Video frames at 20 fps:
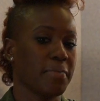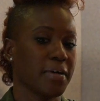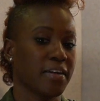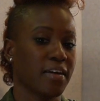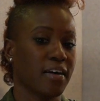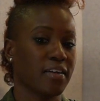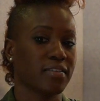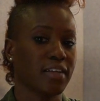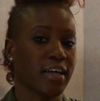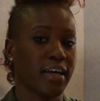in
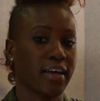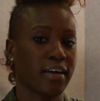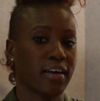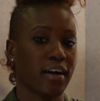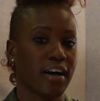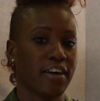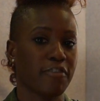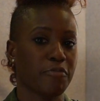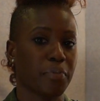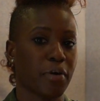LA,
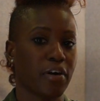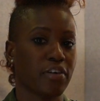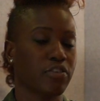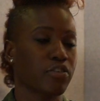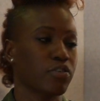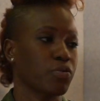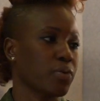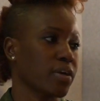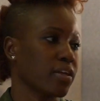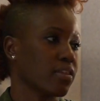I've
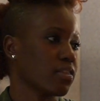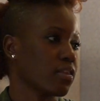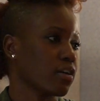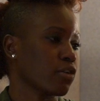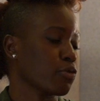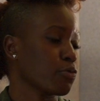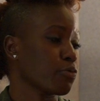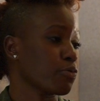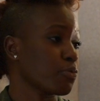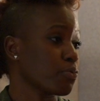partnered with a
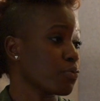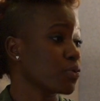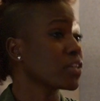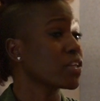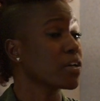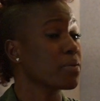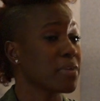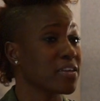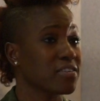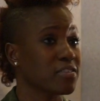group of
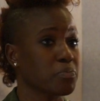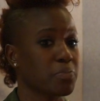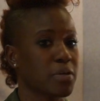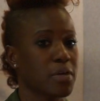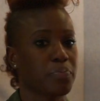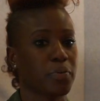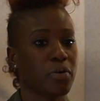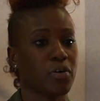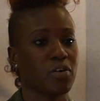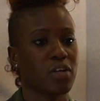really amazing
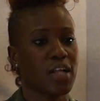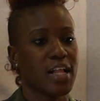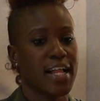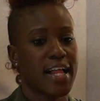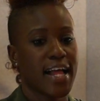people,